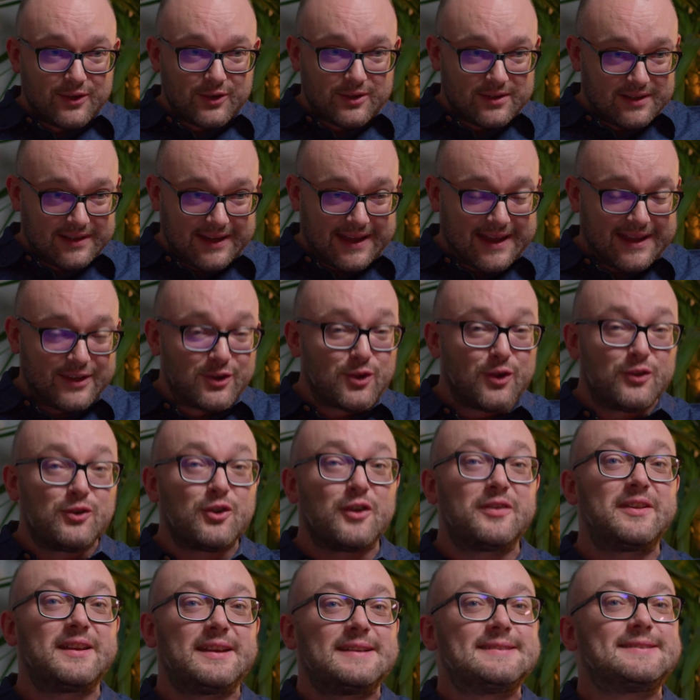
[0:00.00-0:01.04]
Absolutely, yeah.
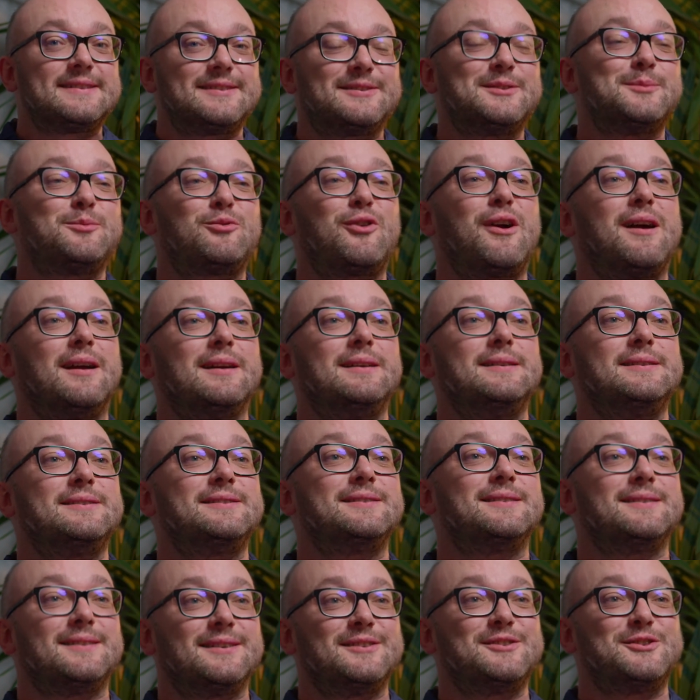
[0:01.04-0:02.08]
Nothing is a
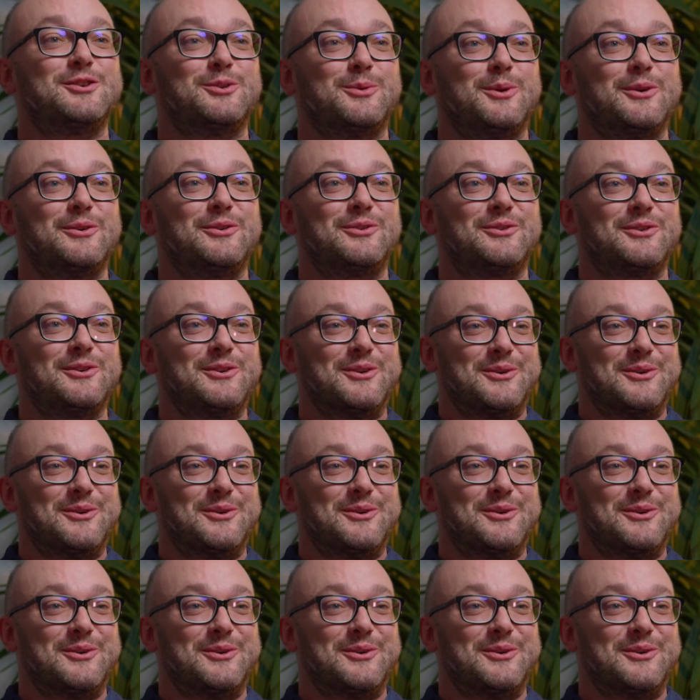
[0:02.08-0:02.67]
surprise to us.